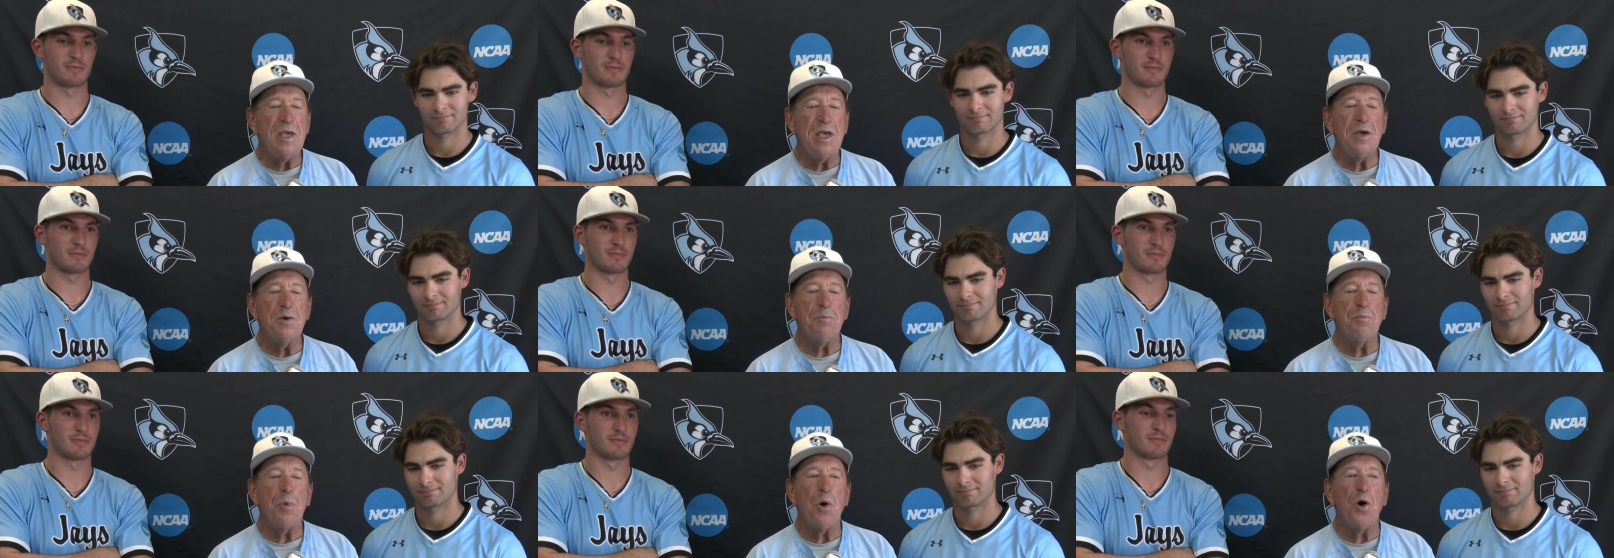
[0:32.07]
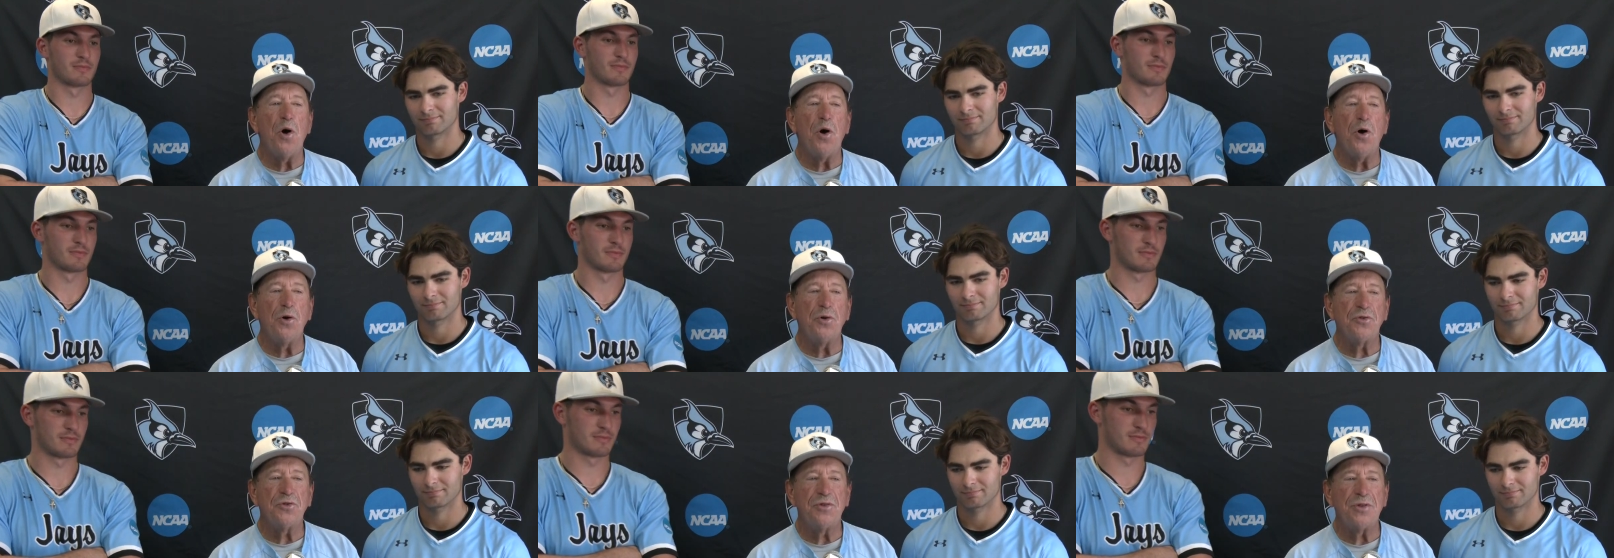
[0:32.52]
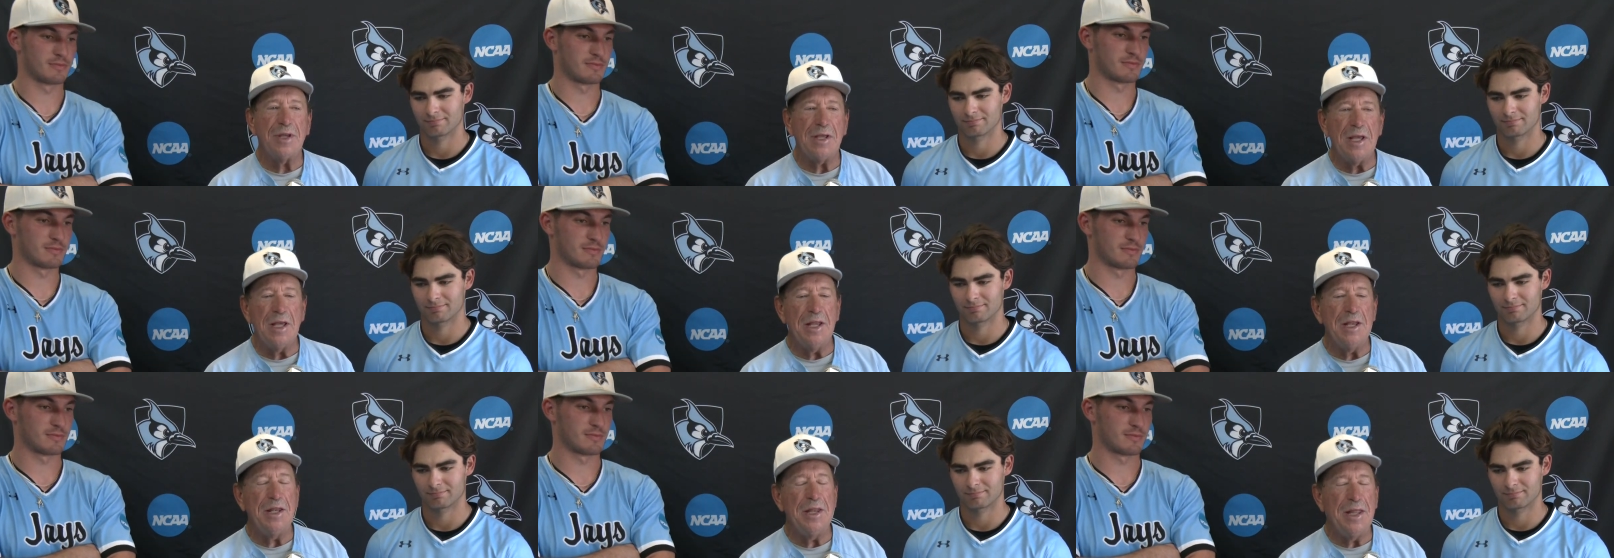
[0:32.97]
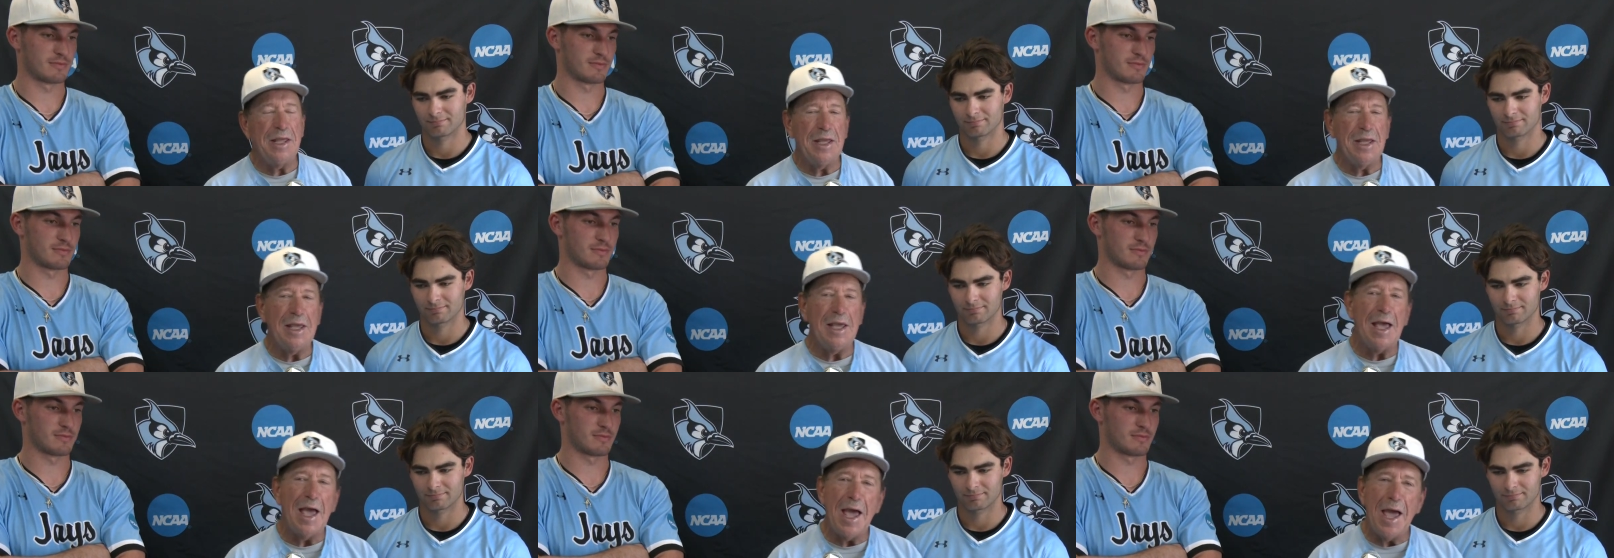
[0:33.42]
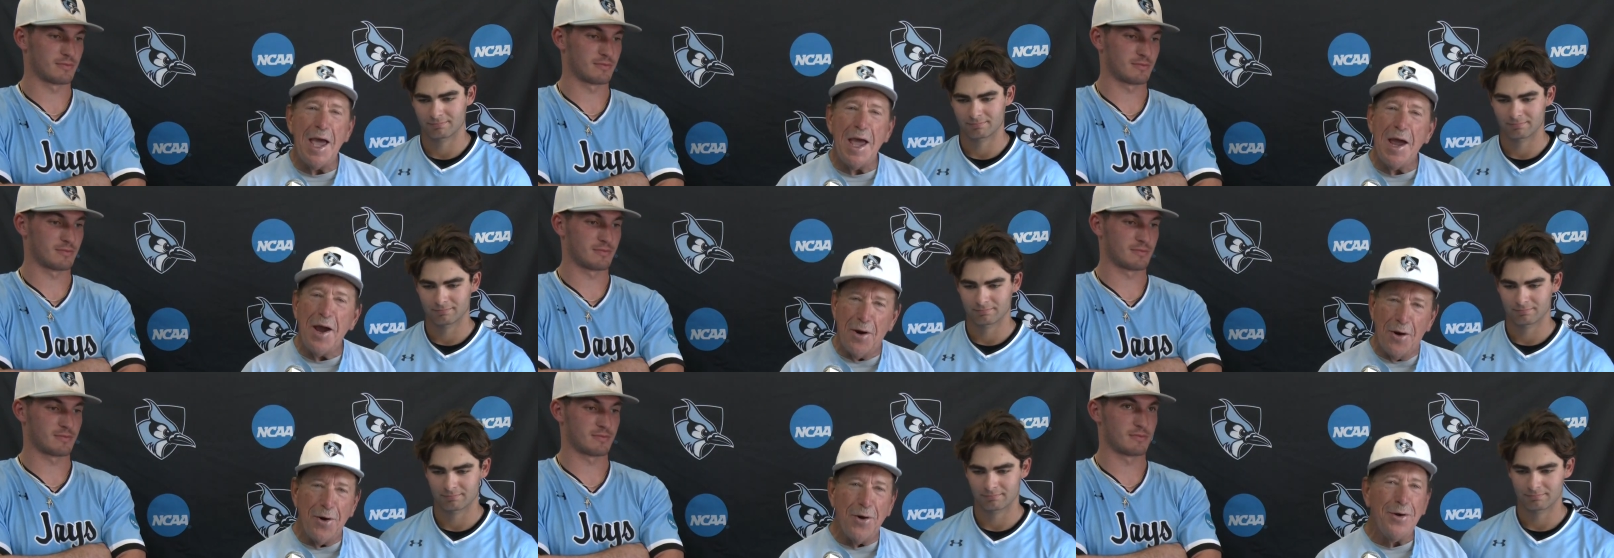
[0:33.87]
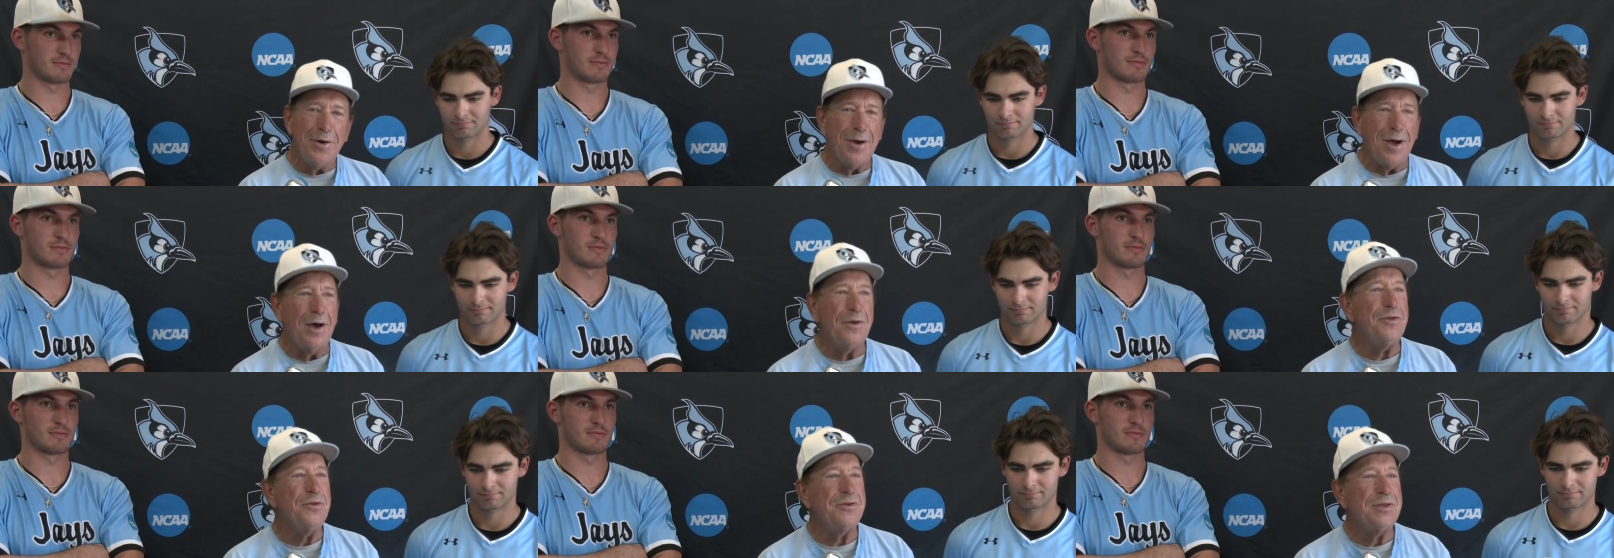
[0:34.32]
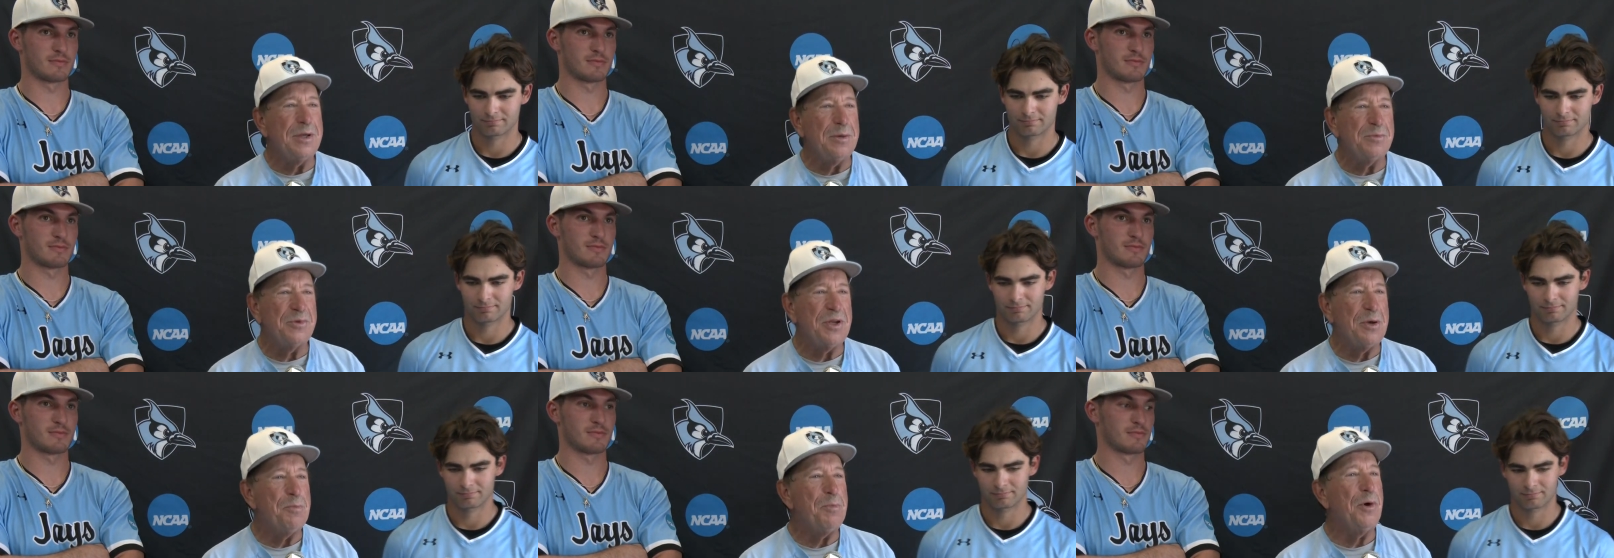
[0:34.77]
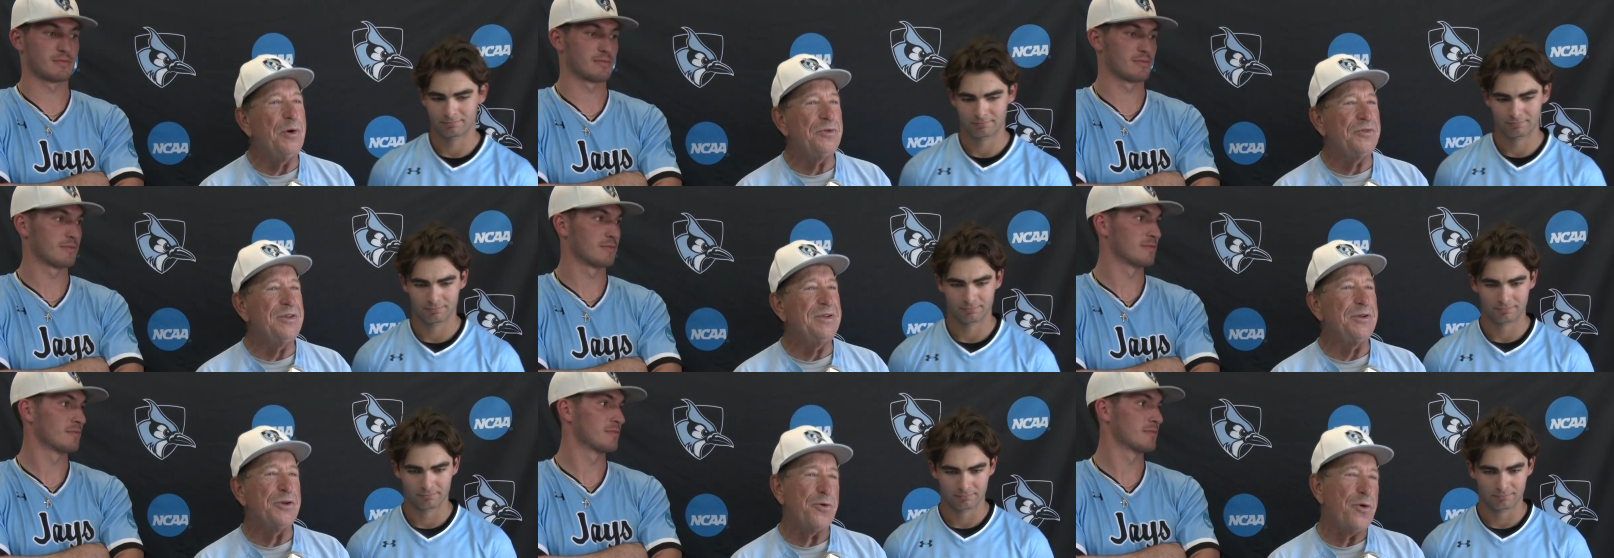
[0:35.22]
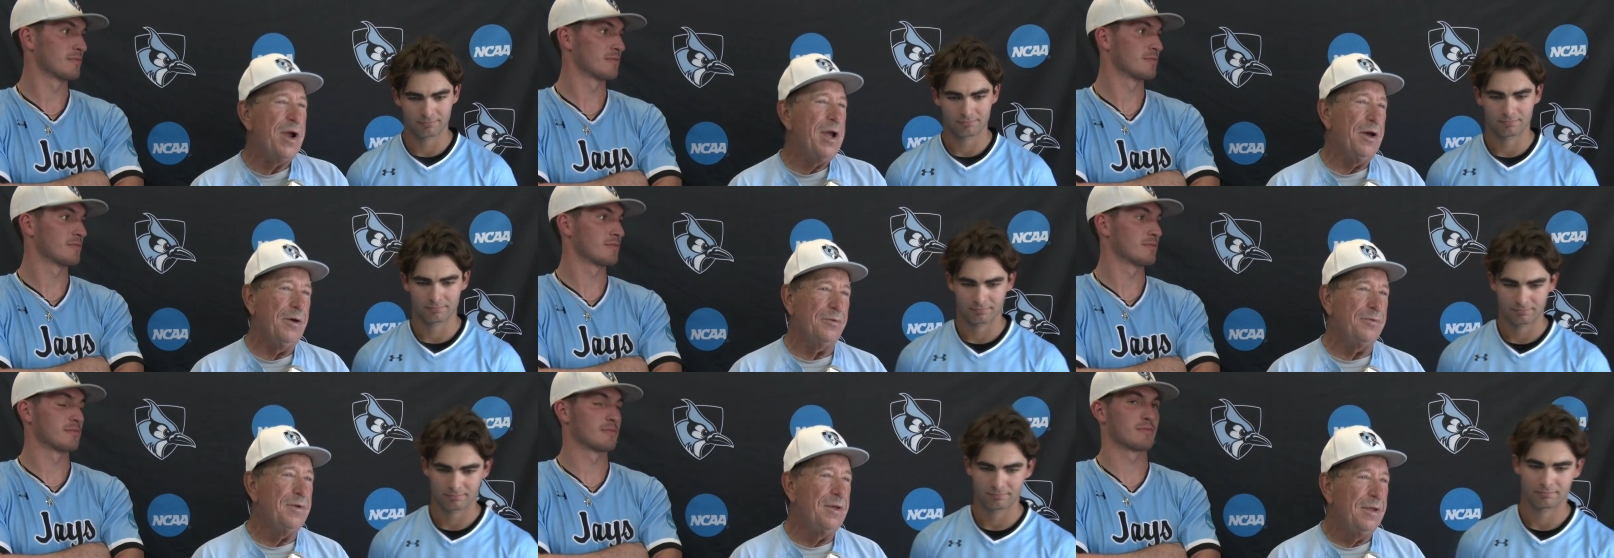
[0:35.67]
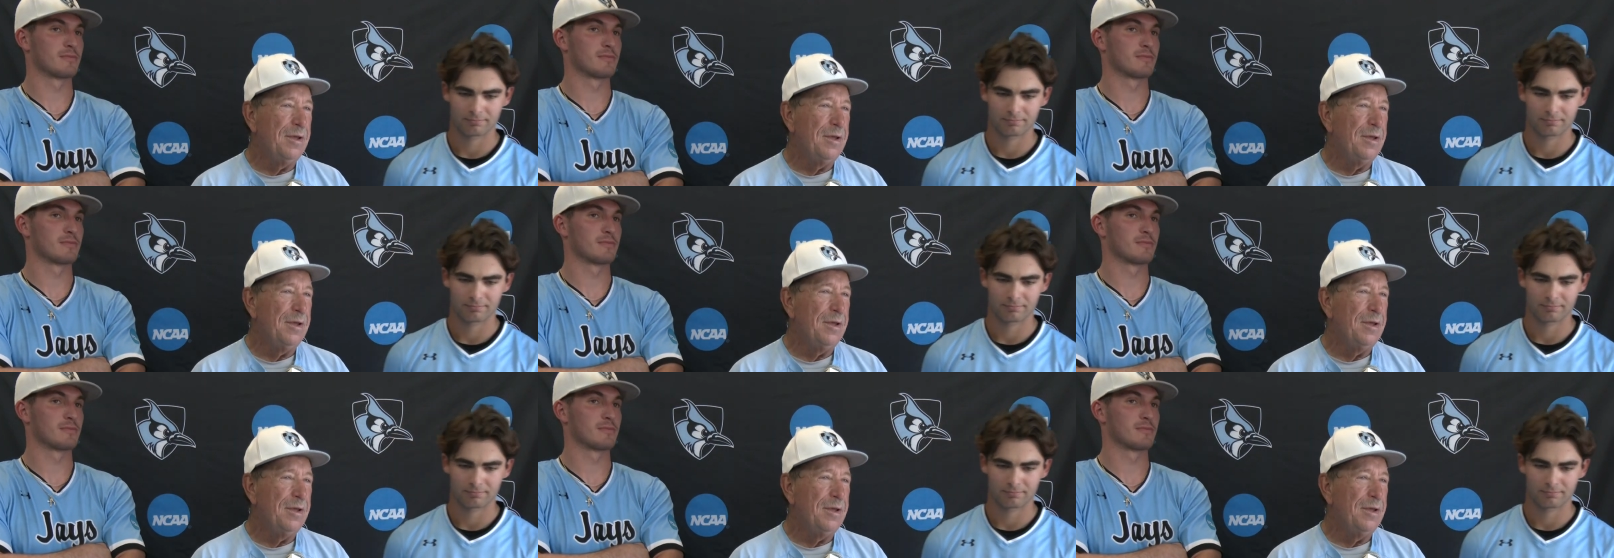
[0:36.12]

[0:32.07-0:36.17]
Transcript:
Speaker 1: hit balls in the air. Other teams hit balls in the ground,